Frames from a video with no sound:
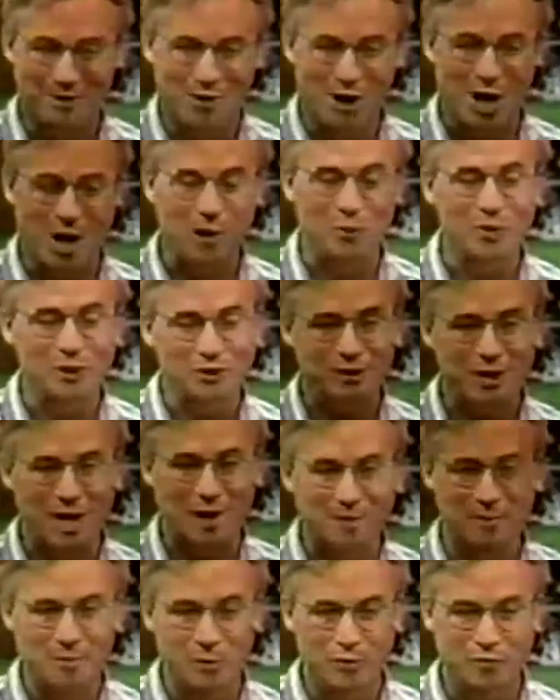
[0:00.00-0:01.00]
right, well, it's time
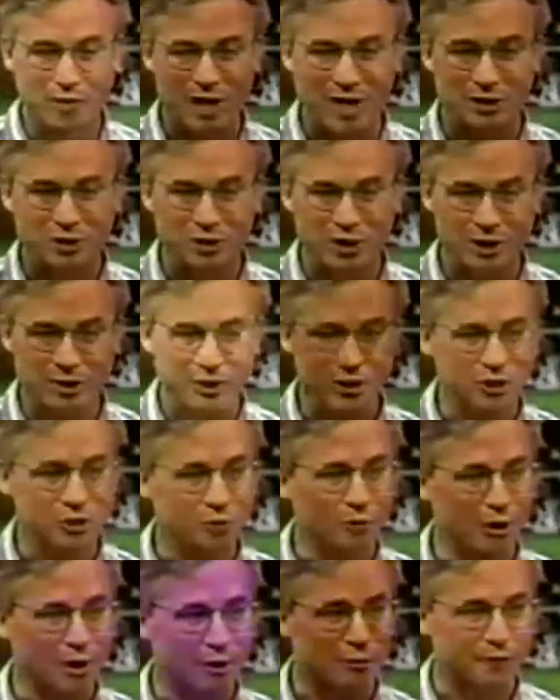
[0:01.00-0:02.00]
to move on. Judges, you
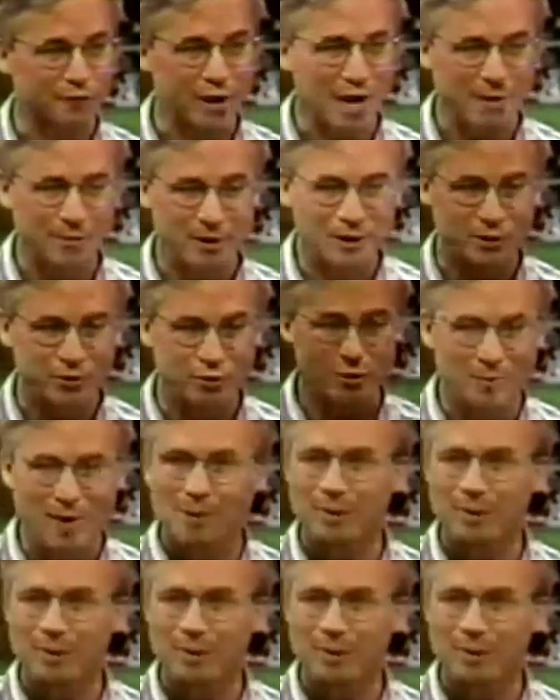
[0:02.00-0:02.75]
are a fabulous group. How about a